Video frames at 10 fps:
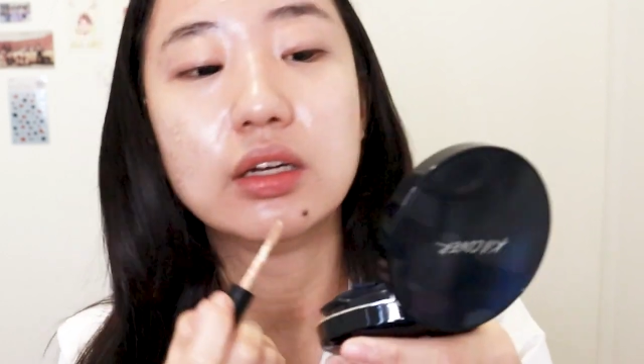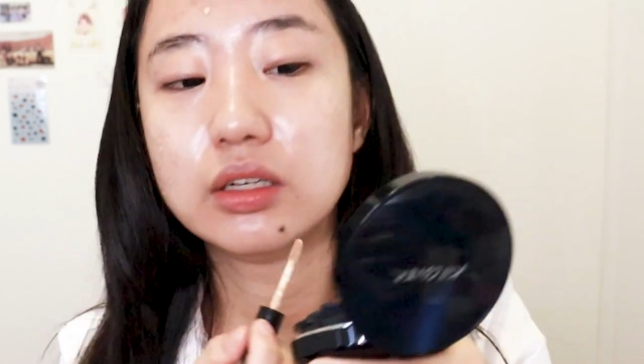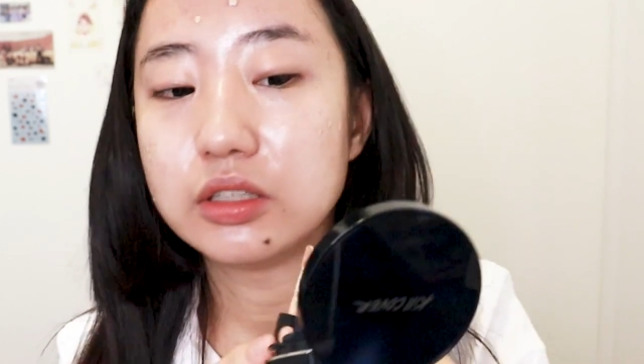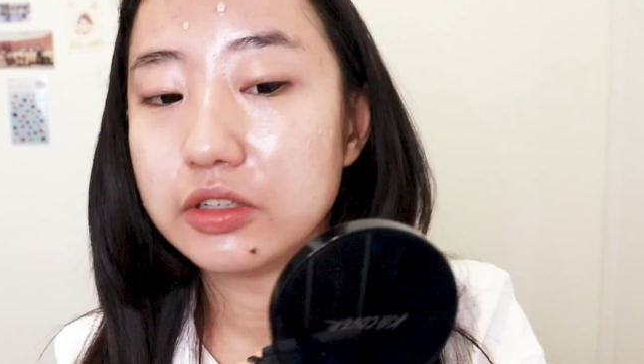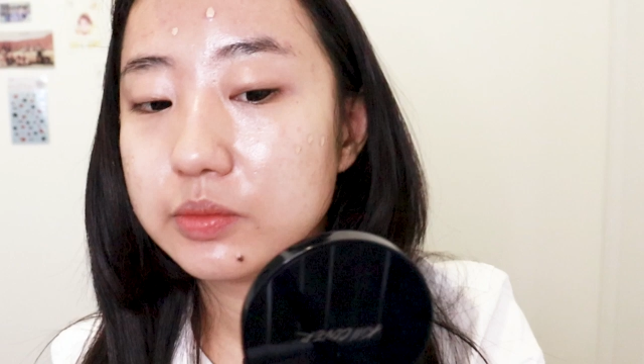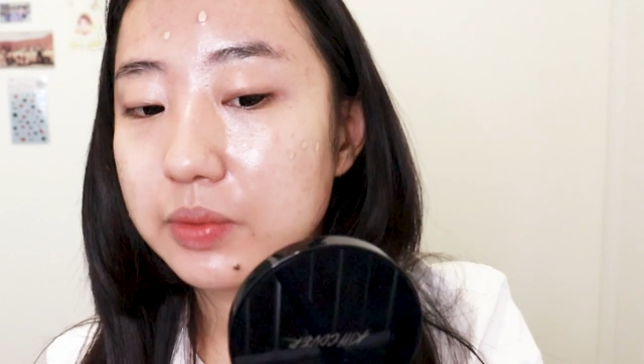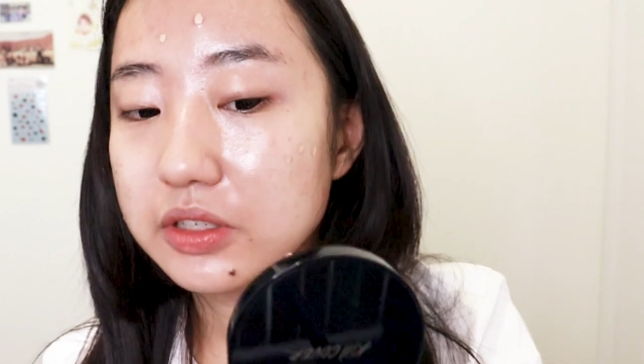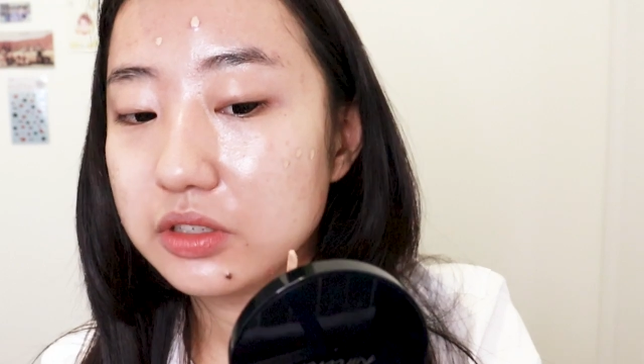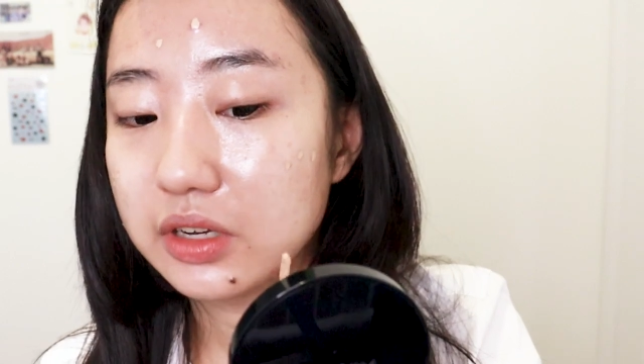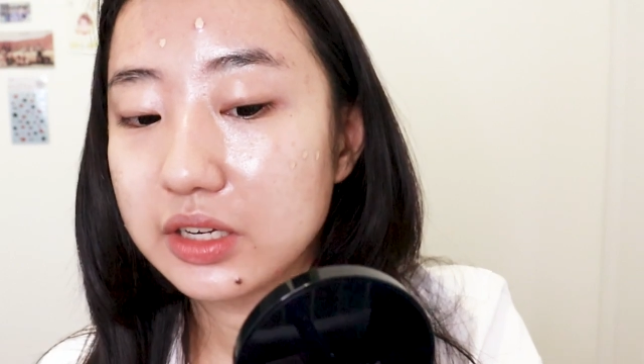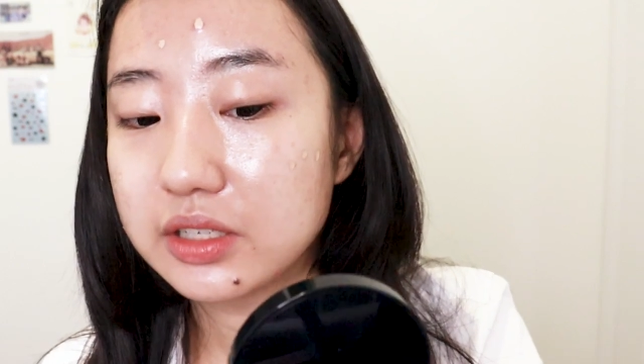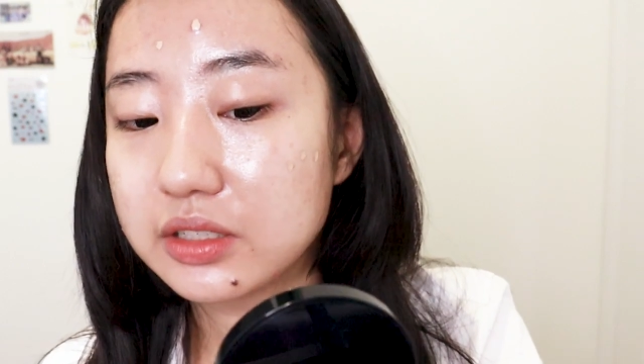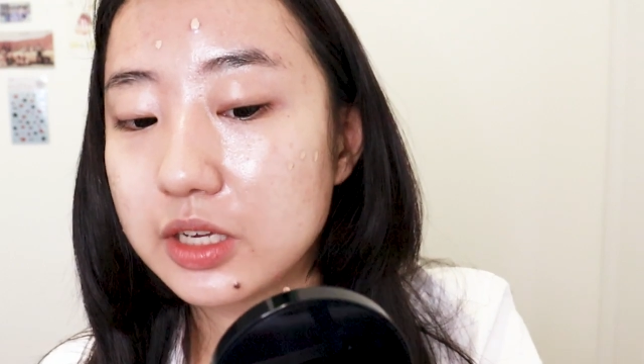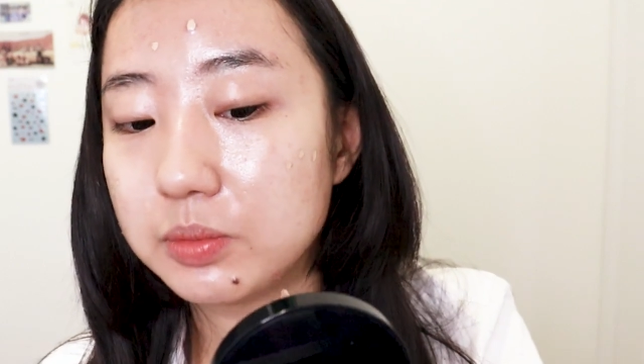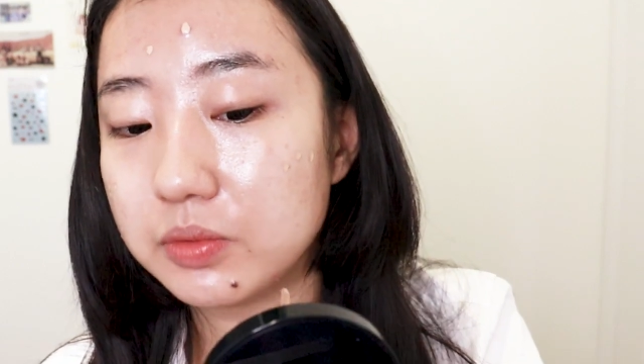So it's best to, I guess,
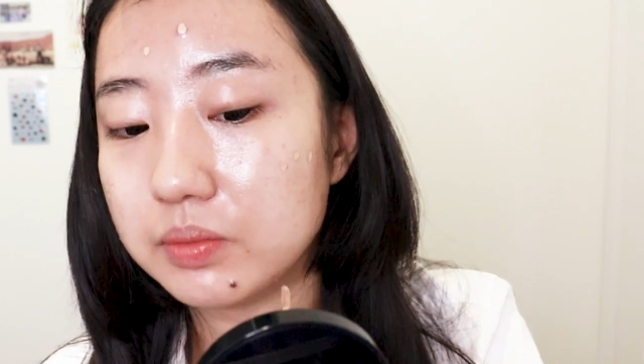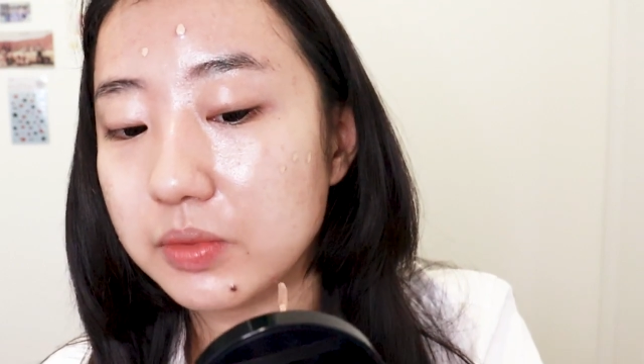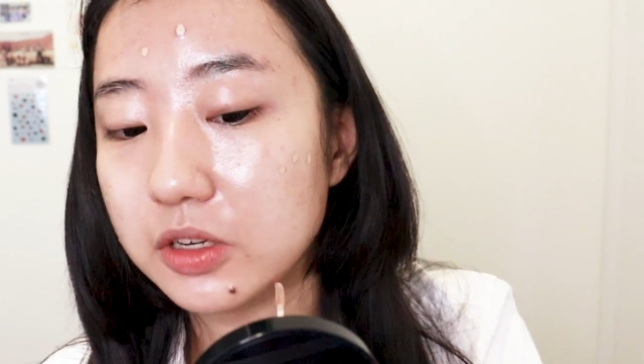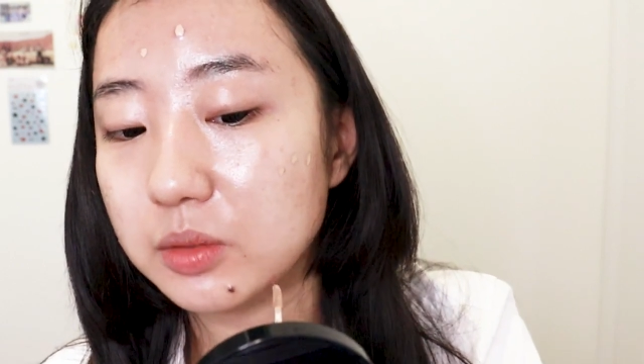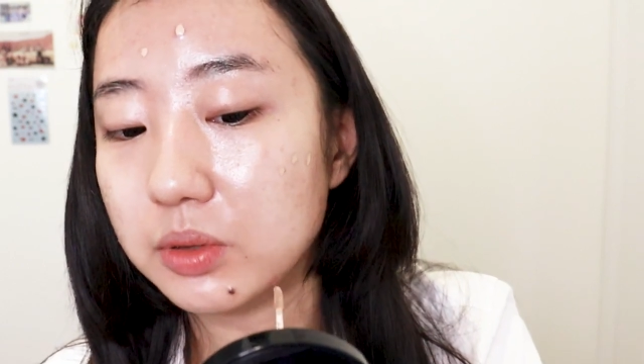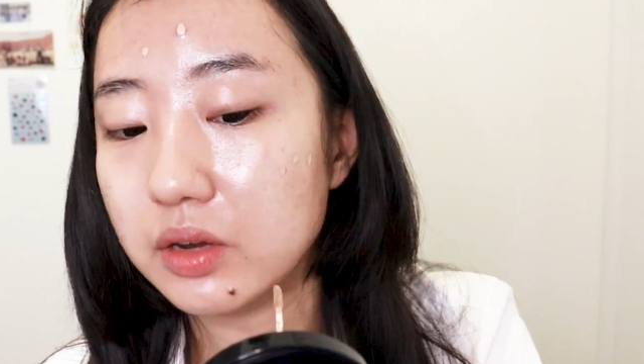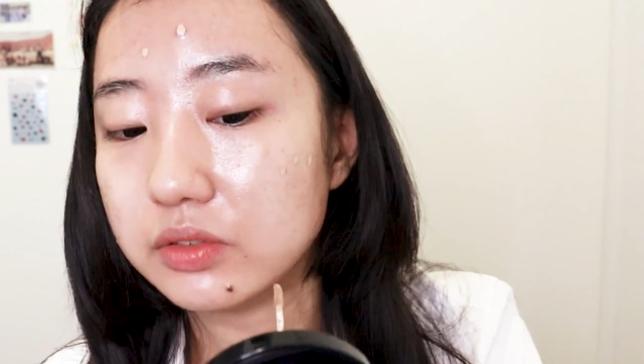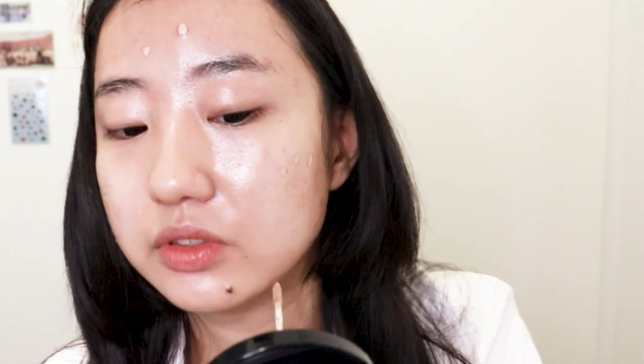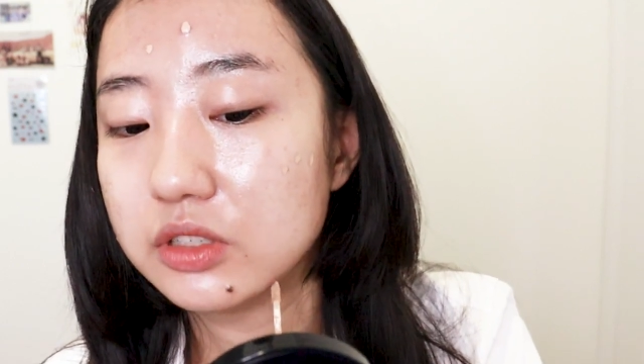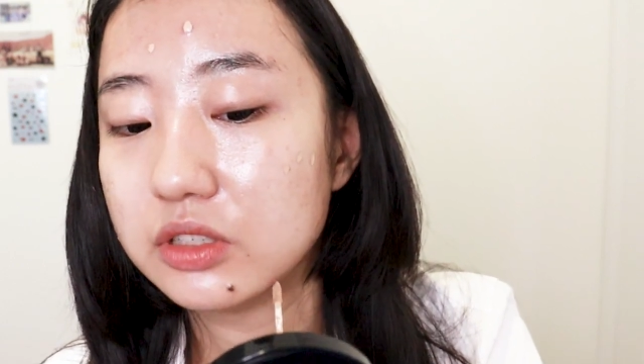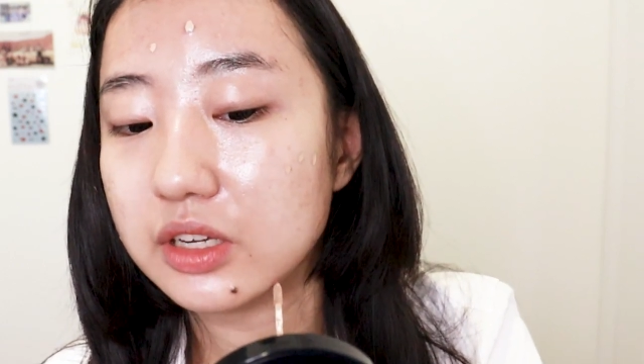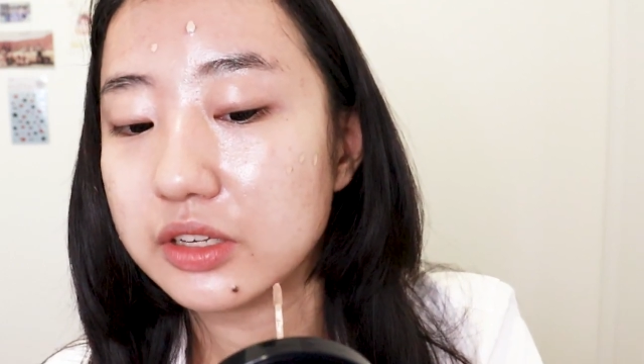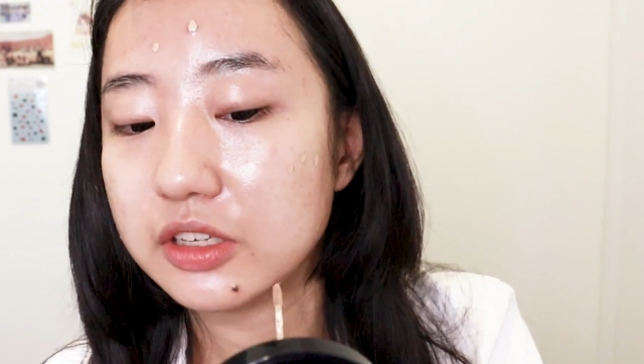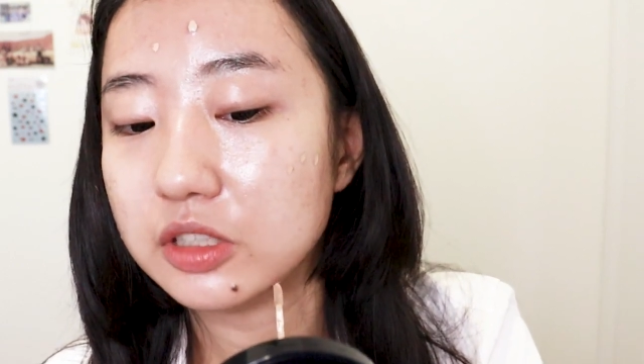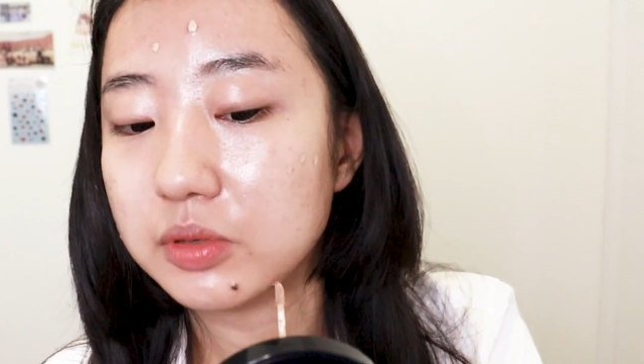keep makeup off of it to like
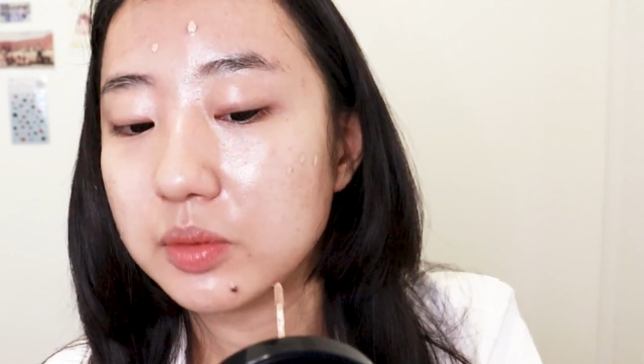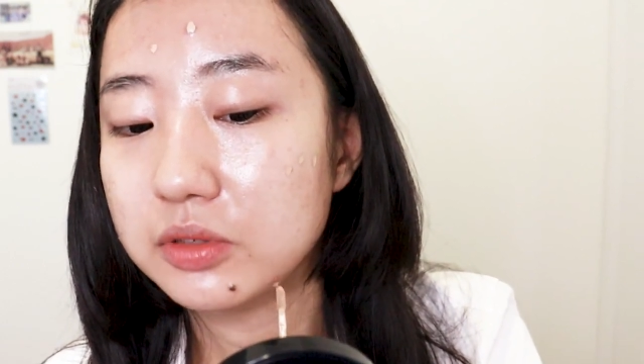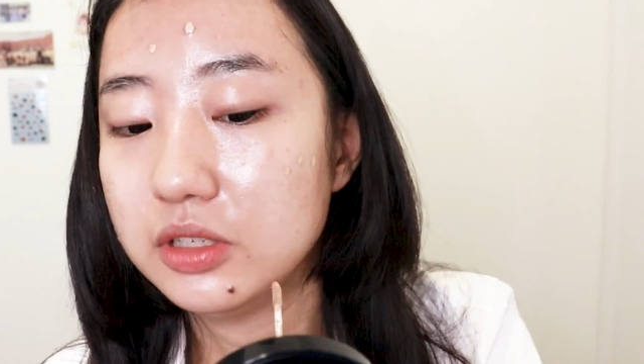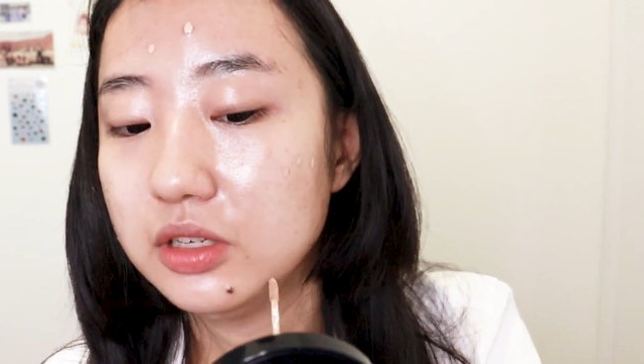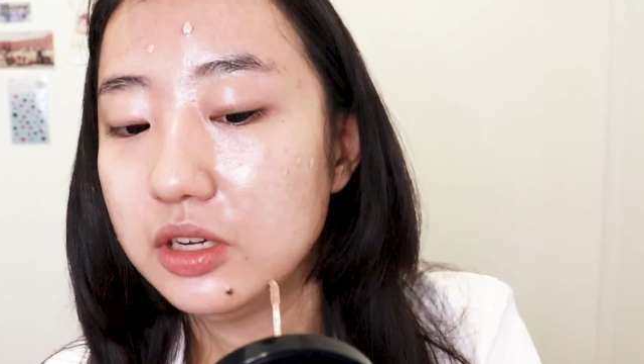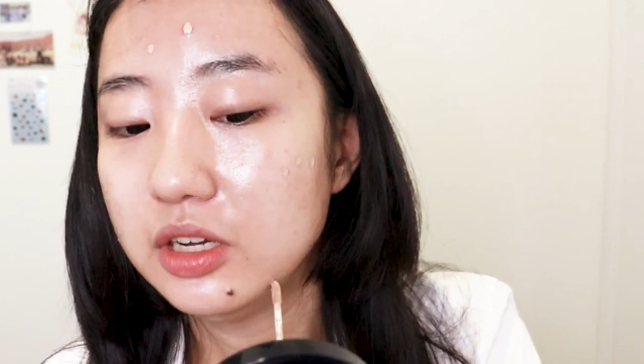heal properly.